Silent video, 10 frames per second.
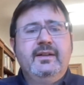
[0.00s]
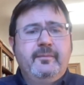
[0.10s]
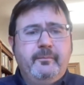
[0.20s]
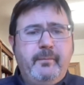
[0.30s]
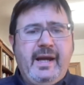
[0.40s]

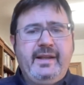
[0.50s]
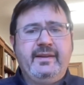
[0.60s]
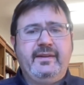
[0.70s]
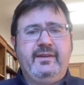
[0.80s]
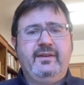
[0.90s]

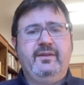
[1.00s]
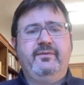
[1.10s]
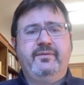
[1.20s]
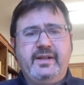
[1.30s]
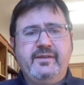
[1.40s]
banned
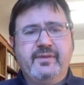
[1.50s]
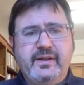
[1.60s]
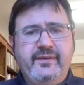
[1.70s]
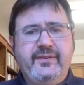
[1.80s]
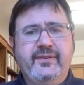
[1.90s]
free
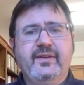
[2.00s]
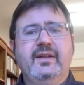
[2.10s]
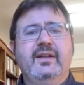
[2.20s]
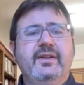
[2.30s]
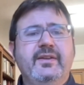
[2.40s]
verse,
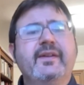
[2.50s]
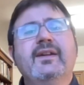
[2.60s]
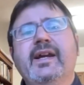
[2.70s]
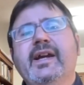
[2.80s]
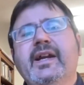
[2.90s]

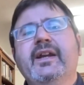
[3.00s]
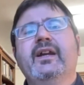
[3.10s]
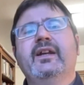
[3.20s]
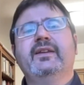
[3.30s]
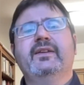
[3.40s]
declaring
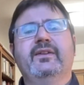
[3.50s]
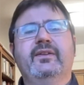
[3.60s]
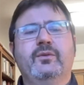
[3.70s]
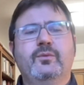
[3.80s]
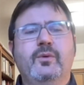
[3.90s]
it,
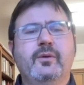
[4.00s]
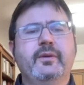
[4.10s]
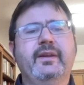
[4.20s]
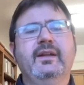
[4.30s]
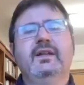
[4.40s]

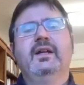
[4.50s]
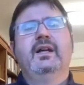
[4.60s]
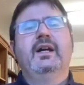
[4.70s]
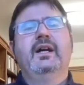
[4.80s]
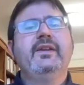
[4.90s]
quote,
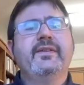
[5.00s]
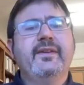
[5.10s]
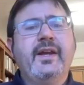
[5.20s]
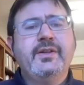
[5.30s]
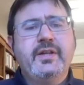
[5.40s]
an
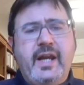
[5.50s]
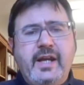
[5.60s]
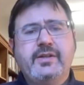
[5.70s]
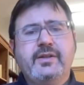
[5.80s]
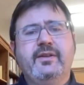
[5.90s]

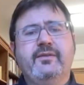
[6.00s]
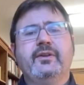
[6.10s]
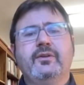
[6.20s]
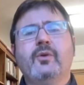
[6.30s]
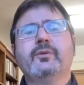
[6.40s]
instantiation of the
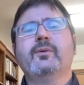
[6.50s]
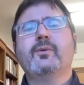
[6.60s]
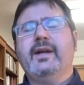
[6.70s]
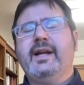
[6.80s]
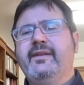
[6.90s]
total
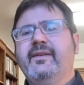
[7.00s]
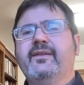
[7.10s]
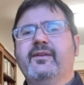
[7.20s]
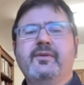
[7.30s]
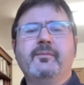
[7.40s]

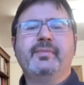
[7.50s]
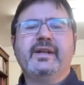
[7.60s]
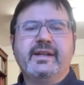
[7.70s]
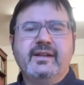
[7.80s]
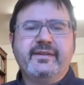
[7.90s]
crisis of
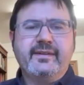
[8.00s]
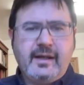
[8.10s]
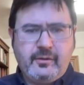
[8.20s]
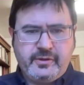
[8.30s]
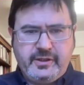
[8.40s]
imperialist
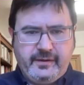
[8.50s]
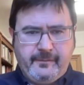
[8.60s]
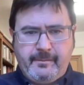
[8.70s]
culture.